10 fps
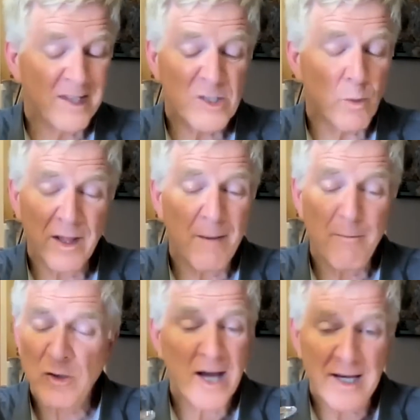it's one of the
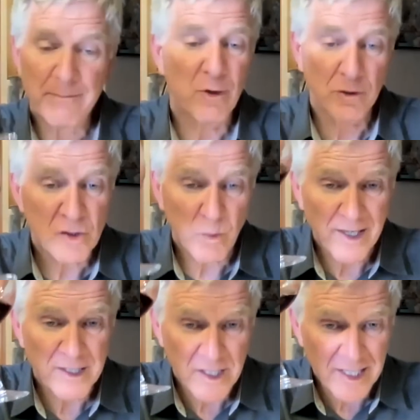most highly produced
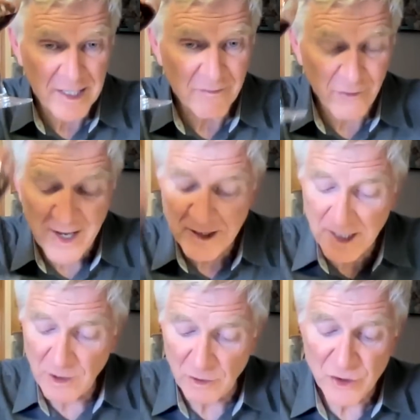wines in France,
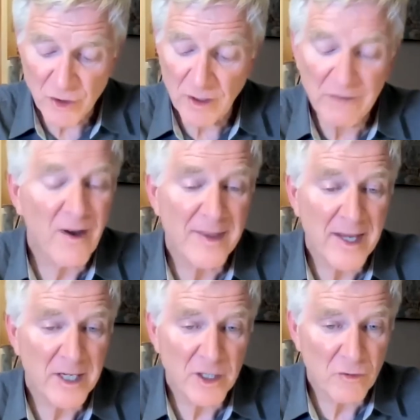and you'll certainly find
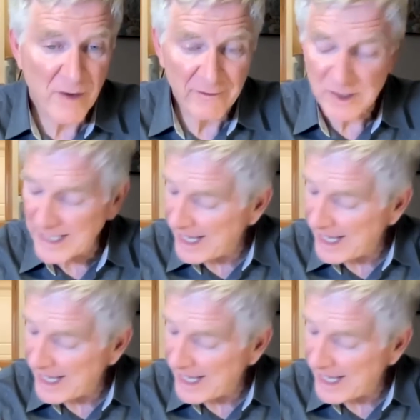that in your travels,